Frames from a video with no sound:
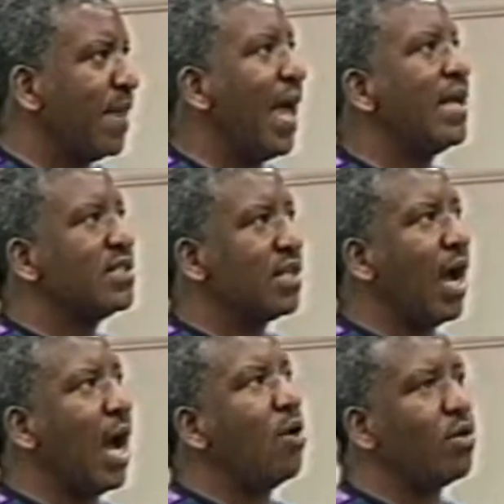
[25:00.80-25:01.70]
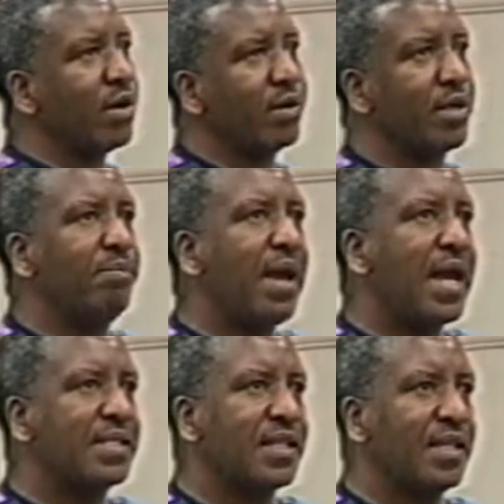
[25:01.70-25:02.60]
as our
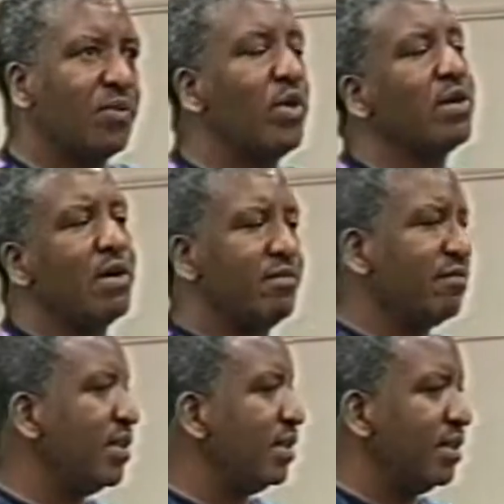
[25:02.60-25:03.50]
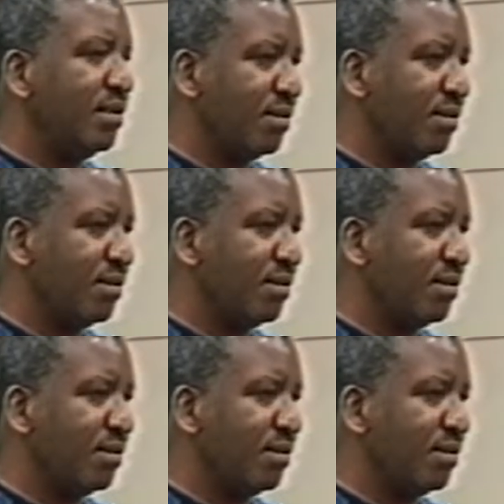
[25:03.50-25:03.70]
capacity, we are unfunded,